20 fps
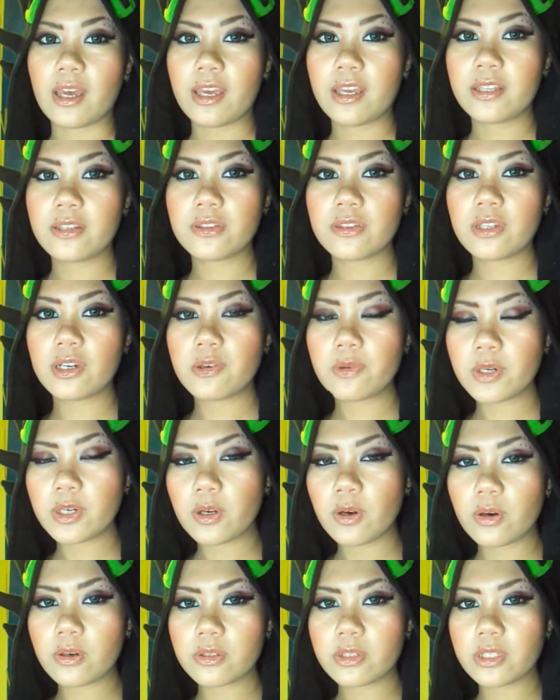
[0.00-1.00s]
And there
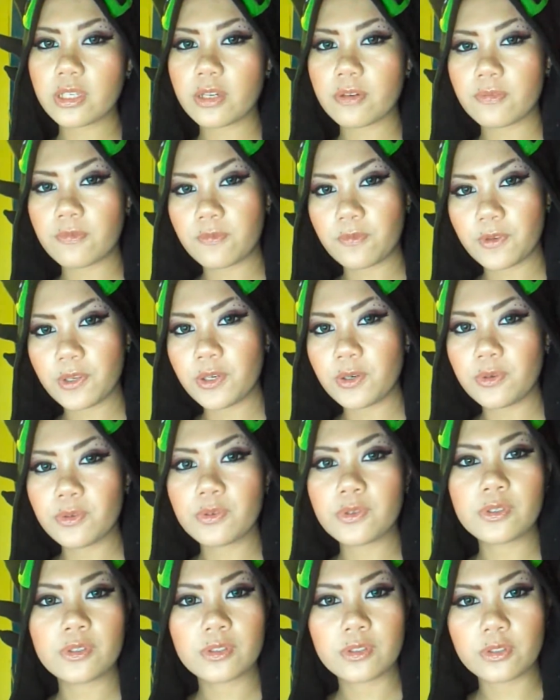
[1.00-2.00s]
were only a
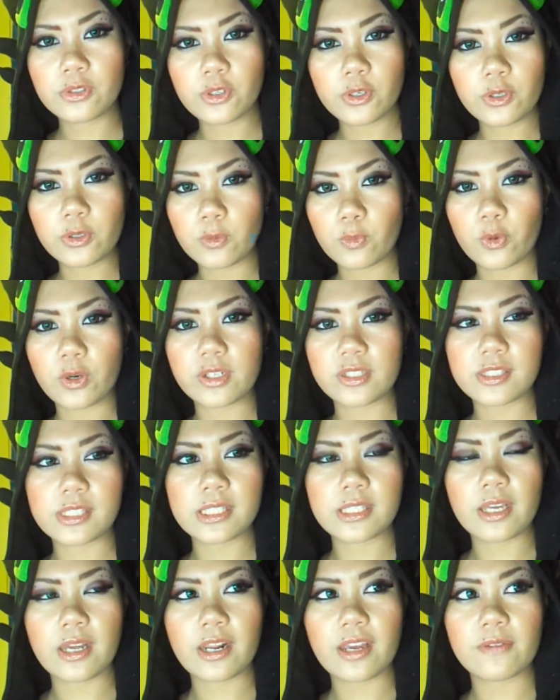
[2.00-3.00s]
few good ones
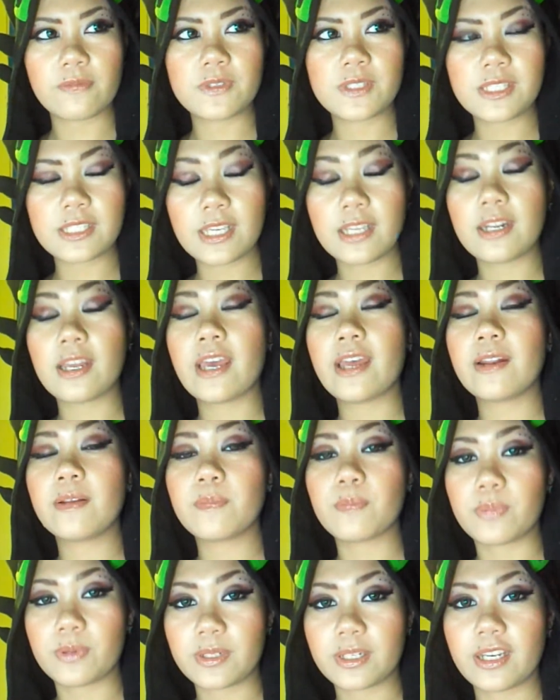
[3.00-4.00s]
that I've seen
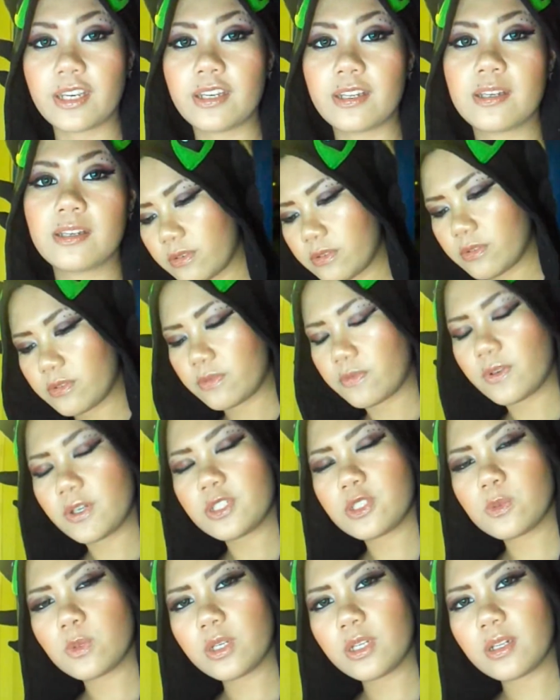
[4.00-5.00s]
and played.
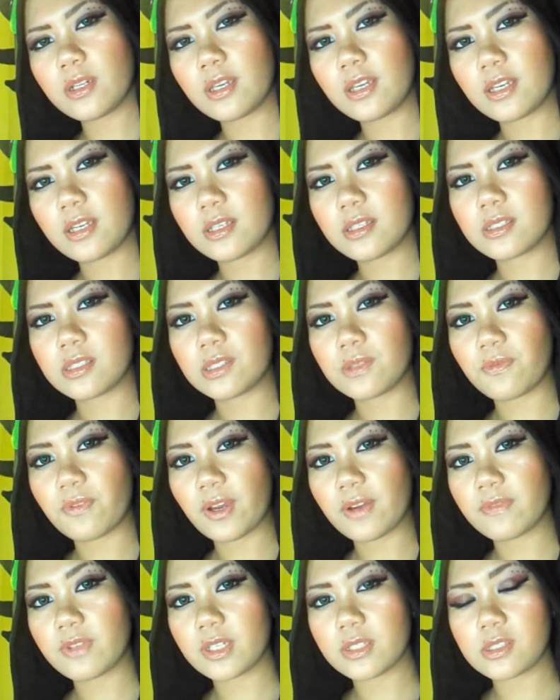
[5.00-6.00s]
First one is
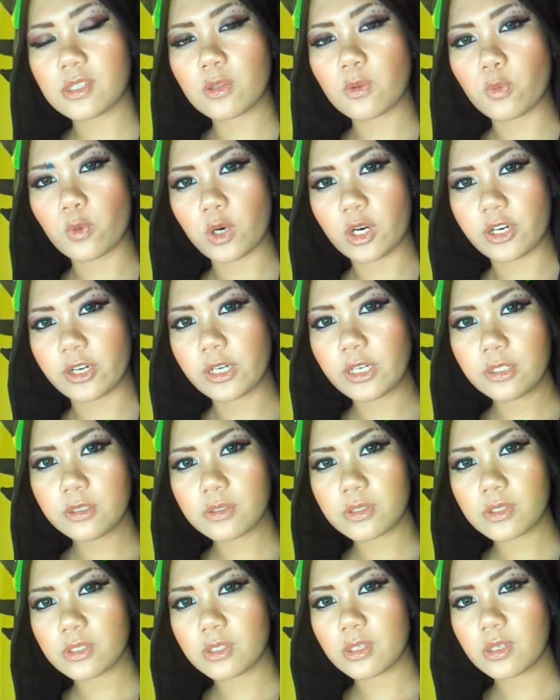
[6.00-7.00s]
Five Nights at
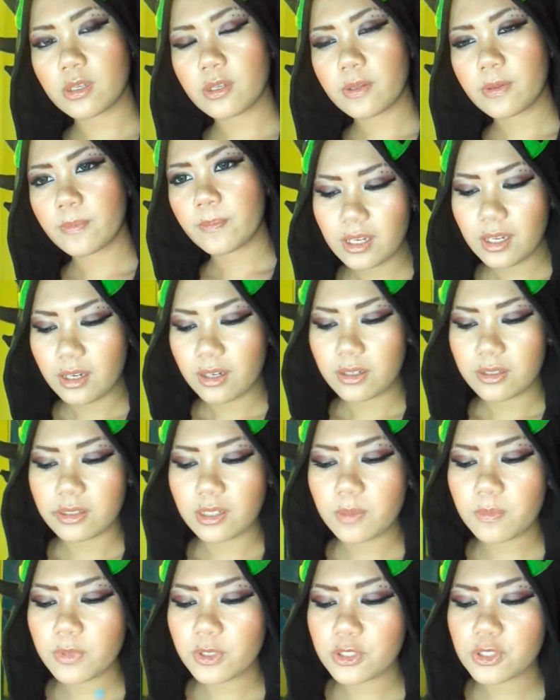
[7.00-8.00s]
Wario's.
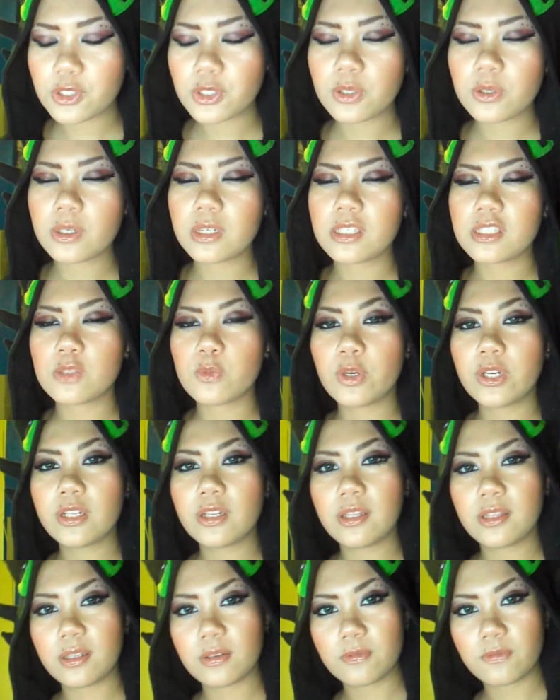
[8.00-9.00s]
Number two is One
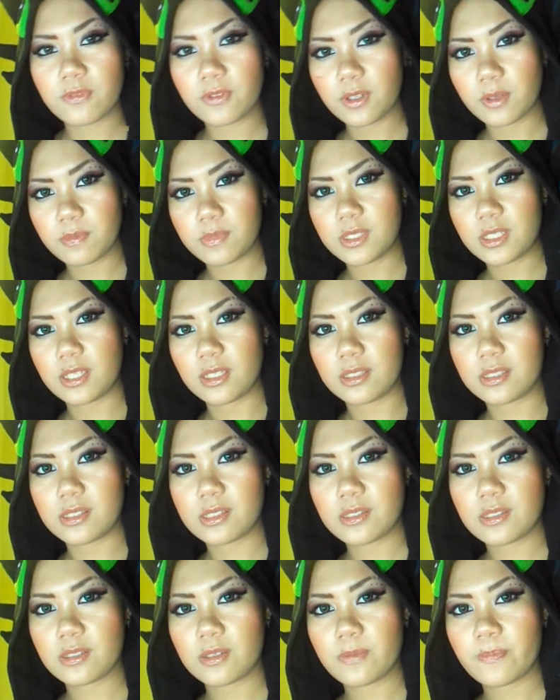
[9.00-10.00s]
Night at Flumpty's.
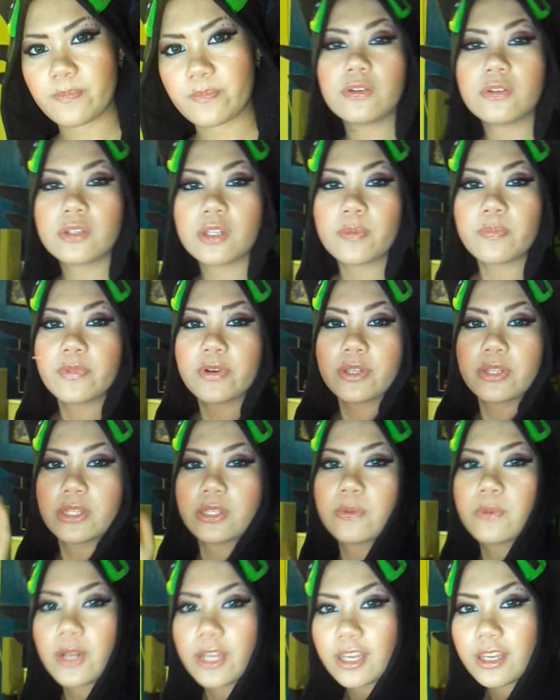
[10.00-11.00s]
Number
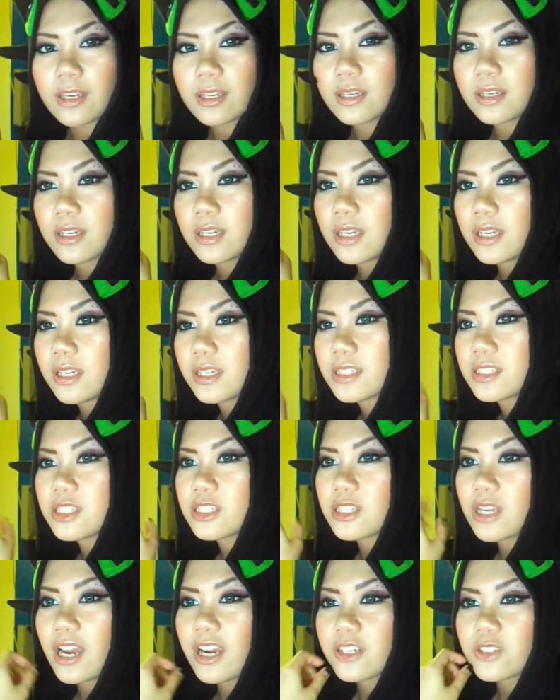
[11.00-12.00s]
three is
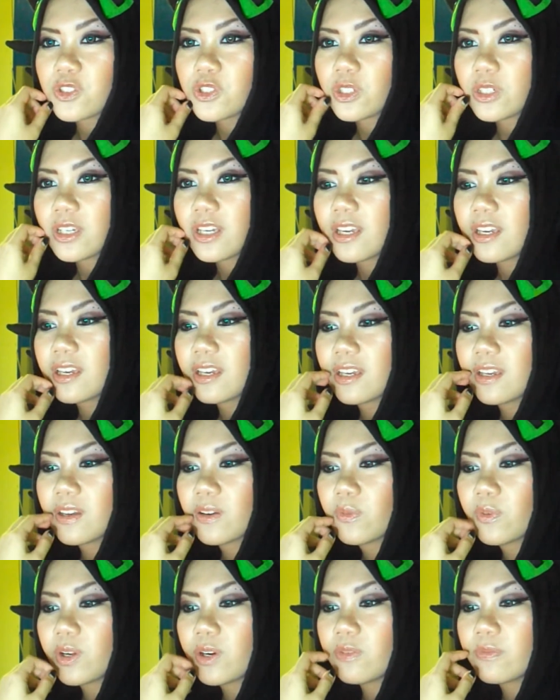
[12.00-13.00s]
actually
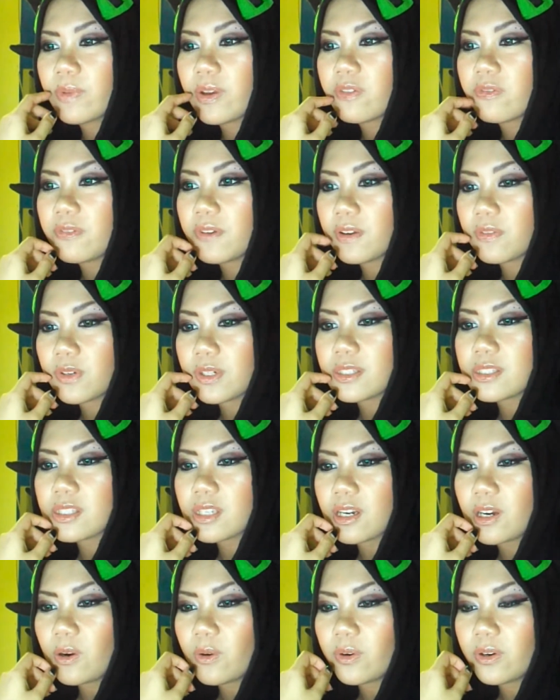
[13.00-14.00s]
one of my favorites
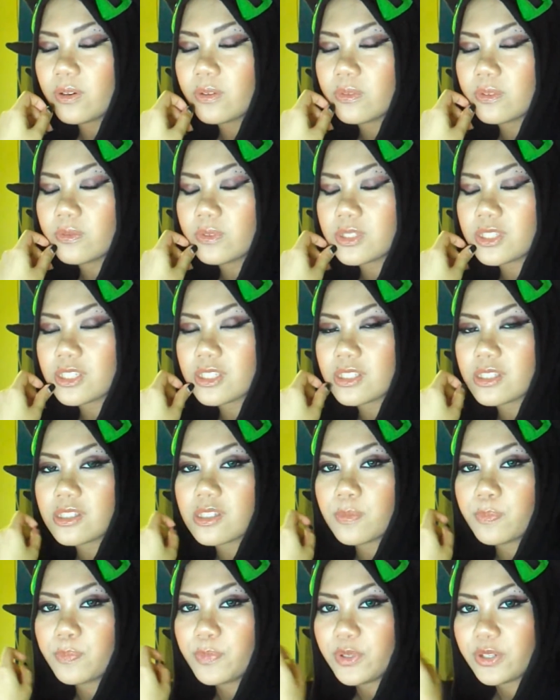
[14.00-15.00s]
now, which is
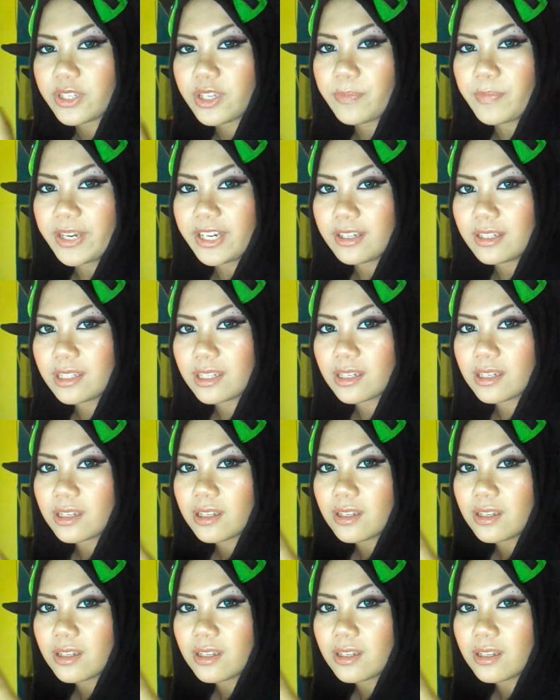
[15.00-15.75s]
the Boogeyman.